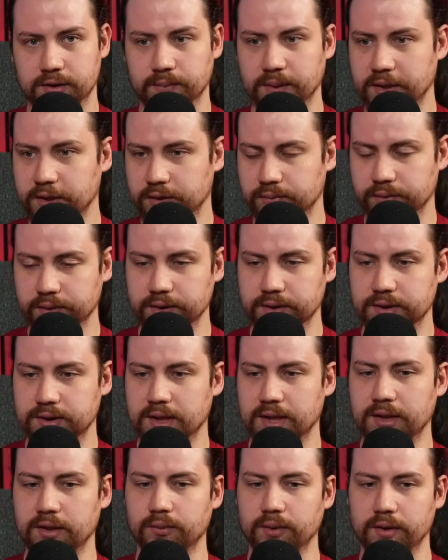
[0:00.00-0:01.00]
Space Marines,
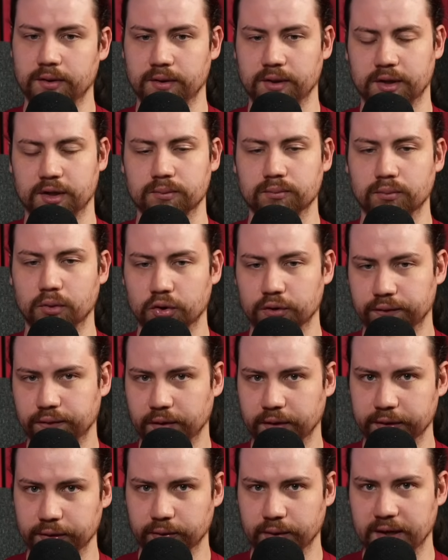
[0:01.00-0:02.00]
any way that they can
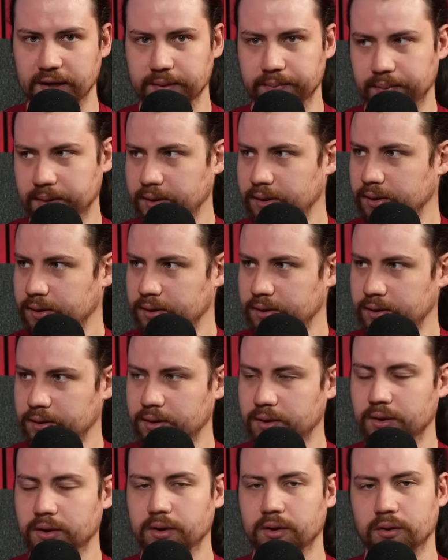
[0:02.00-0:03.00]
modify your AP
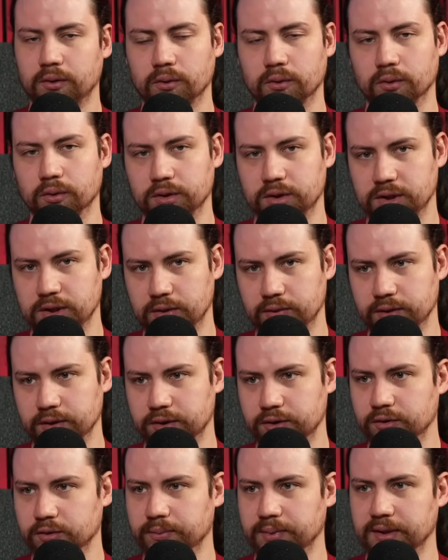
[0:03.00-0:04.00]
or
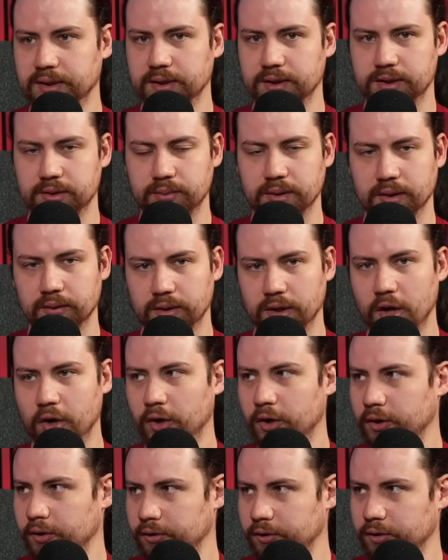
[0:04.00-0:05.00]
decrease your ability to be able to
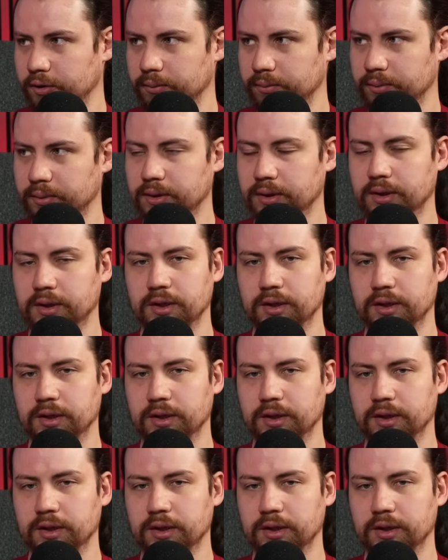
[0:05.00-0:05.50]
hurt them,